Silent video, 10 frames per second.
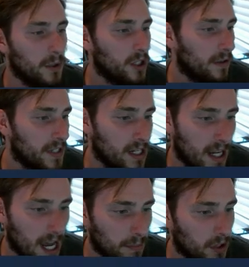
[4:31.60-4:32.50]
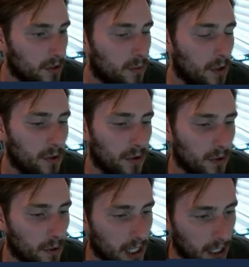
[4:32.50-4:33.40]
return on invested capital
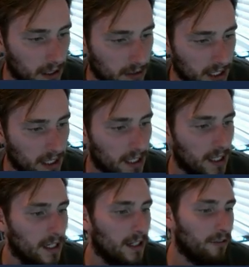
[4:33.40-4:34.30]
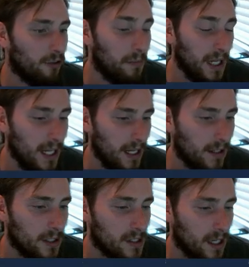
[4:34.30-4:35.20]
growth organically for me,
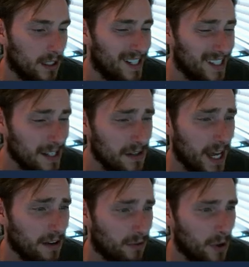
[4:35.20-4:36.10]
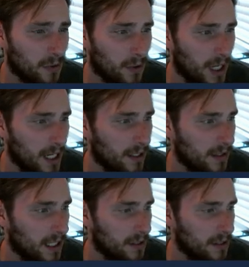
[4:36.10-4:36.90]
it looks like they still have growth organically.